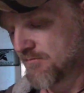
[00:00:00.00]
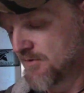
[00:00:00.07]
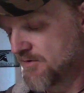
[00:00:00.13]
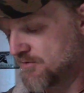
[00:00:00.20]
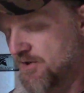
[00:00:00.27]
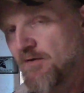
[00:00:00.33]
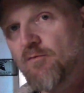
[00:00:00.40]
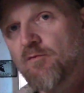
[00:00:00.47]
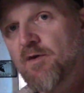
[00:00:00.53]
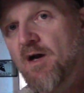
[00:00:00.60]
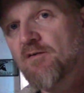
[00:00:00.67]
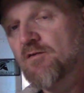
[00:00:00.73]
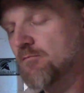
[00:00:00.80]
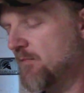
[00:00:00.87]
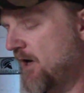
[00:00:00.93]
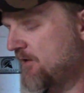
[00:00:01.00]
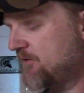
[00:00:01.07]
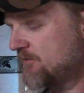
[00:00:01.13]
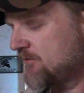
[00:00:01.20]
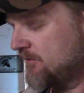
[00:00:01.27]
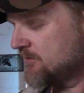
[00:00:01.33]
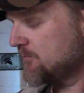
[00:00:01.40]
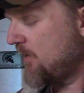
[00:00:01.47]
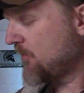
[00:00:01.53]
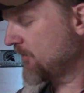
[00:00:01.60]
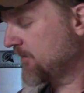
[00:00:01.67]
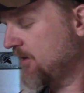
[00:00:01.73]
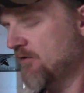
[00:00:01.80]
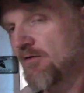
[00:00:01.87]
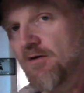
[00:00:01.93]
several thousand matches in a small
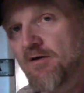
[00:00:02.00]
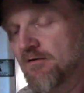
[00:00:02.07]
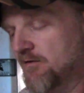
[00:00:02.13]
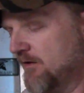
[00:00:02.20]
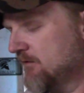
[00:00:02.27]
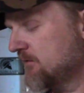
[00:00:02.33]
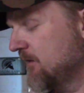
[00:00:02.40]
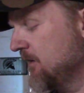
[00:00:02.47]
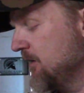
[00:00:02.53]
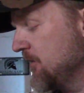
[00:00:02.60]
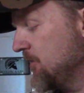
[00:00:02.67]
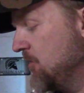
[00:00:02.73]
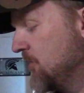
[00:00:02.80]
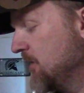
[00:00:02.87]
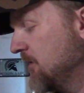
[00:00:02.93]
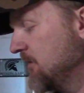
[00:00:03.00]
container like this. You